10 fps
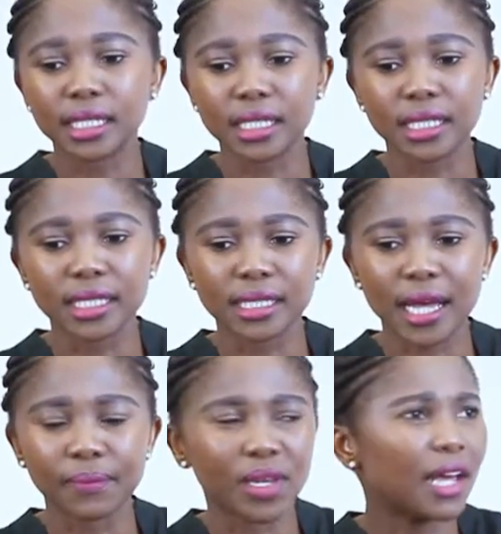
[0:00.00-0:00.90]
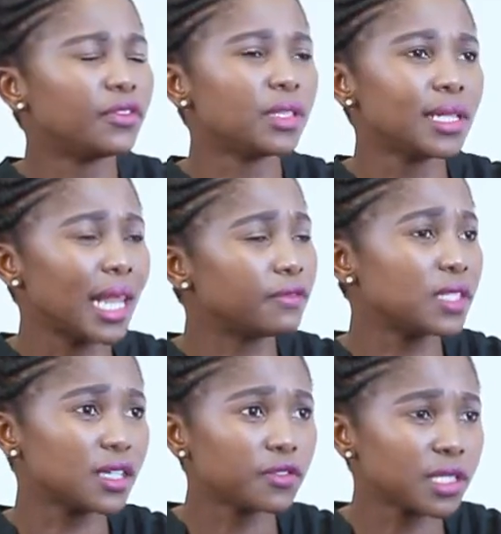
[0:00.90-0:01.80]
is loves
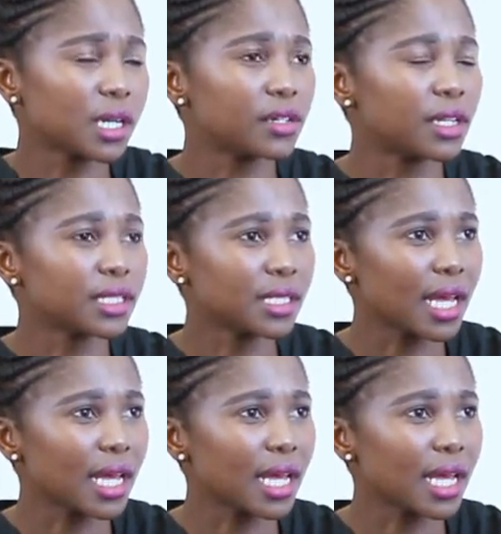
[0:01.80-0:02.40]
gifting around